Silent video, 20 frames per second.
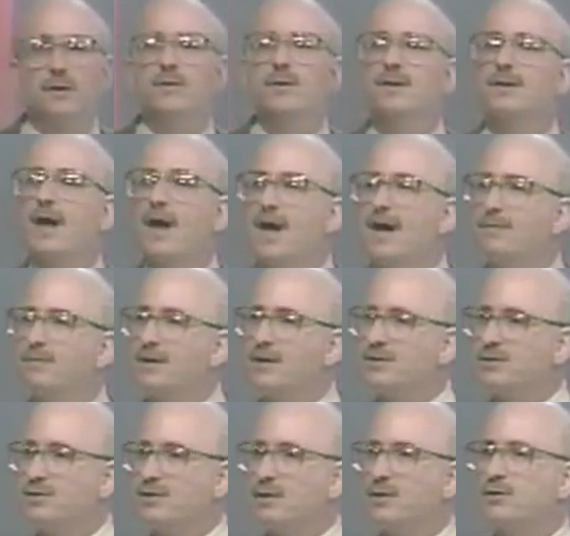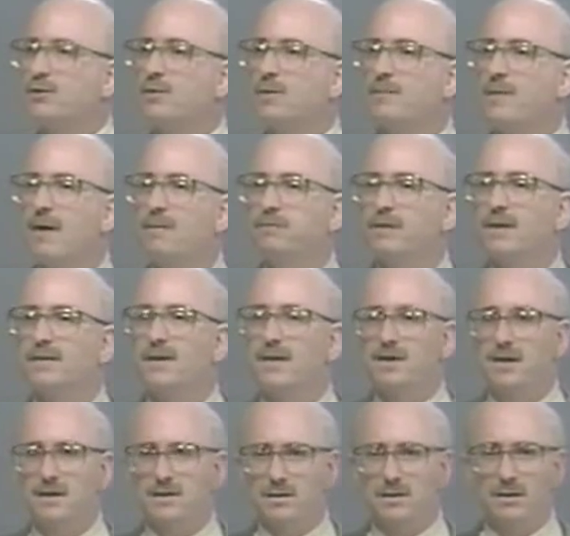reliably assert to a public that
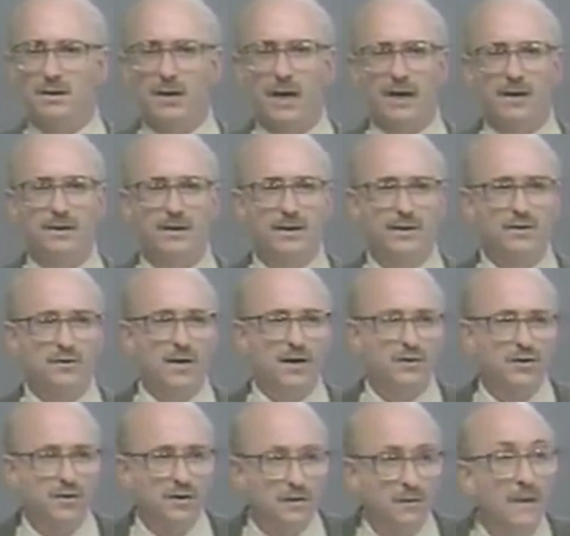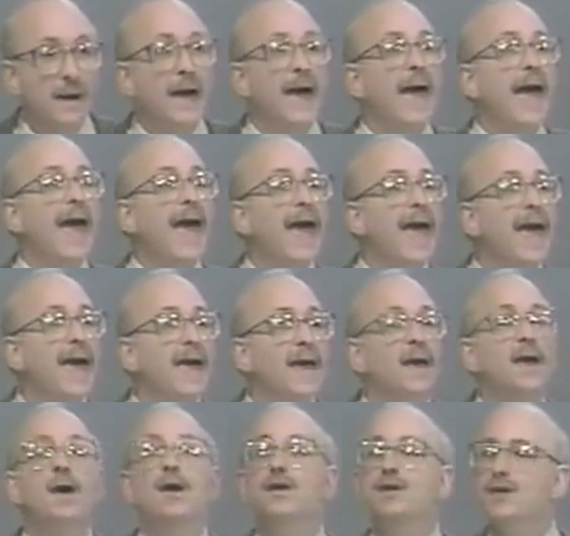isn't likely to trust you,
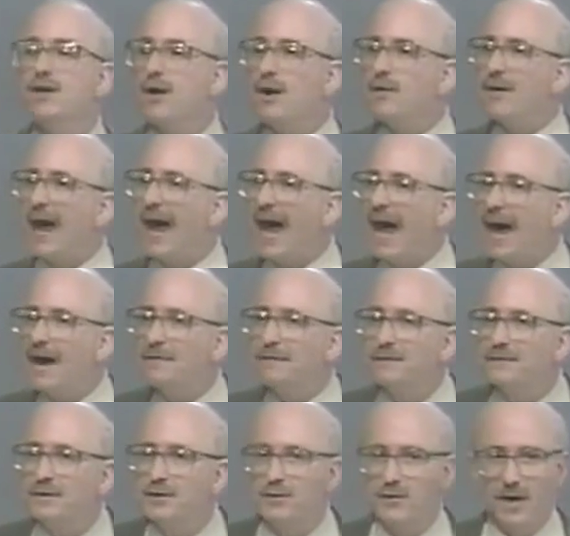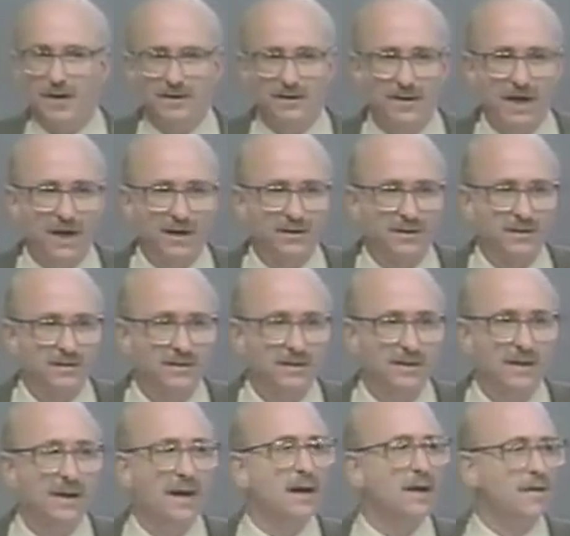hey, you don't have to trust us.
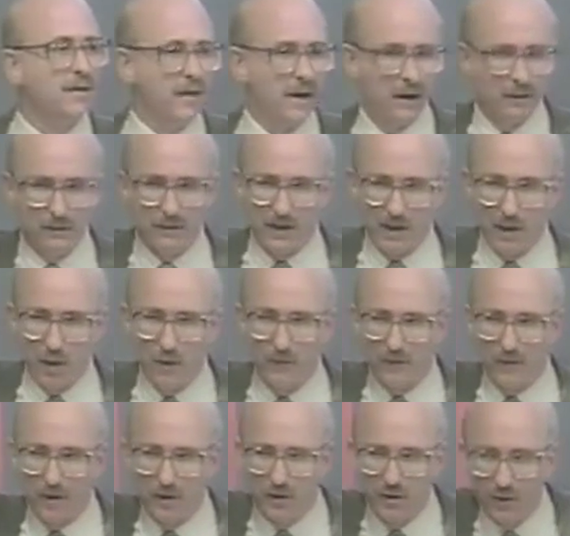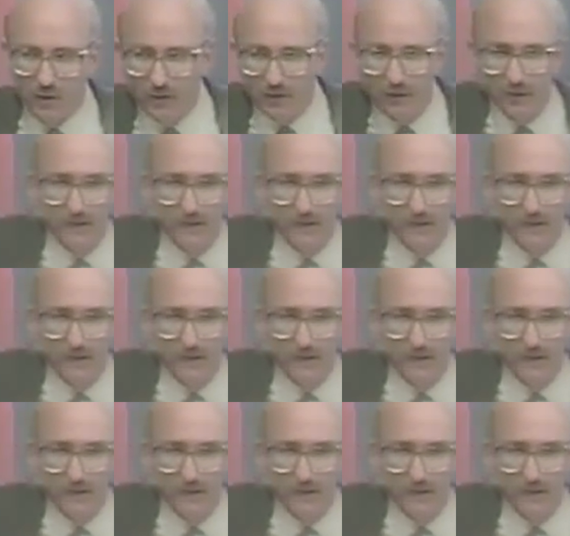They're looking over our shoulder.